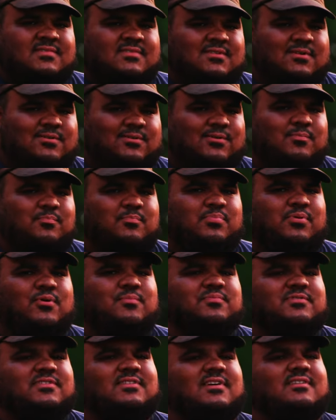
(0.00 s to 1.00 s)
Dude, who
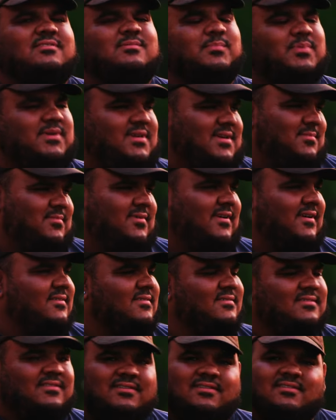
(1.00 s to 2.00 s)
poops and doesn't pee, bro?
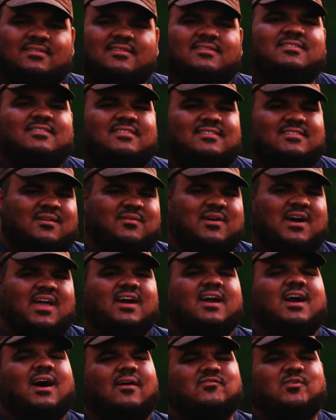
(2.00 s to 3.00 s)

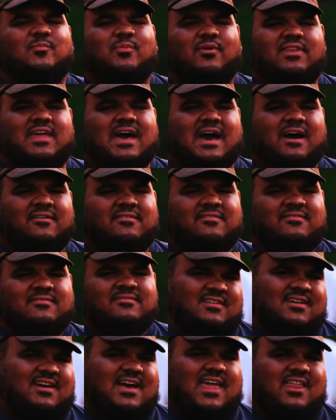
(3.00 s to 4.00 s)
Kind of comfortable now.
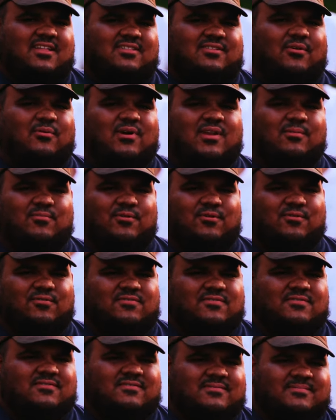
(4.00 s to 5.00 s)
Kind of don't want to
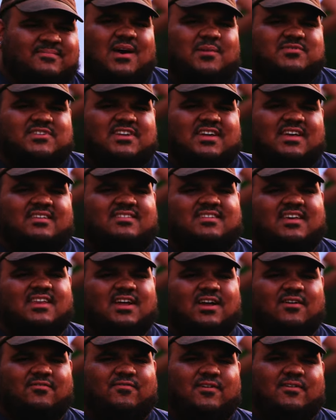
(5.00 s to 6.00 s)
move. I'm just gonna sit
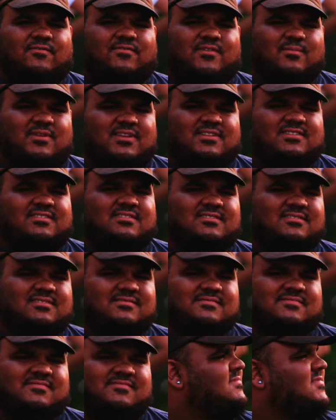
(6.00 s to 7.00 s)
here for a few minutes.
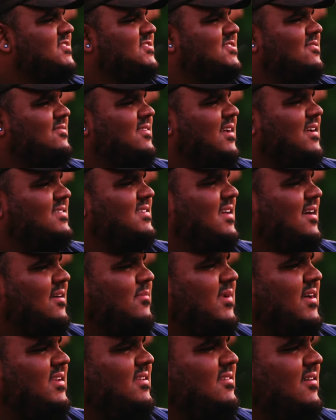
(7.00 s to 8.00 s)
It's so nice out,
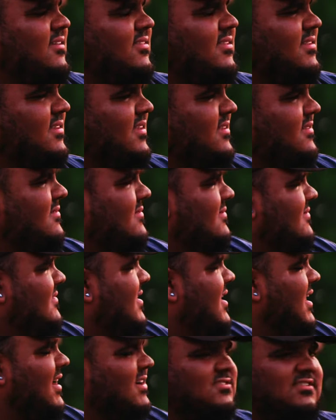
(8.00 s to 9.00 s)
minus all the
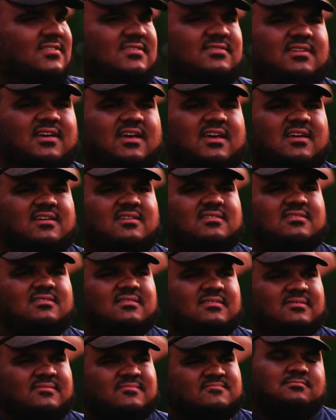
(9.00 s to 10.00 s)
noxious haze.
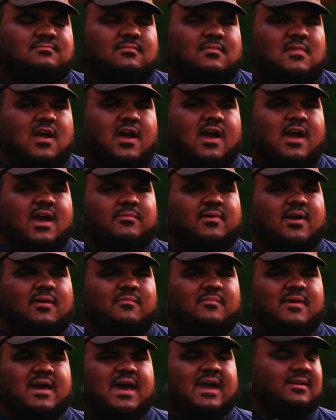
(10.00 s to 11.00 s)
All right, I'm
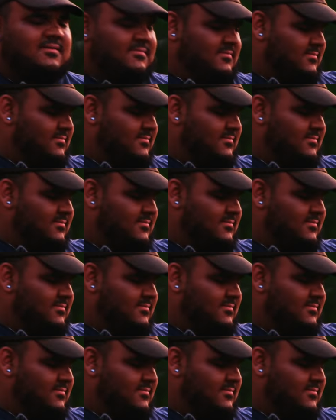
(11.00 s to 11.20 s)
coming back.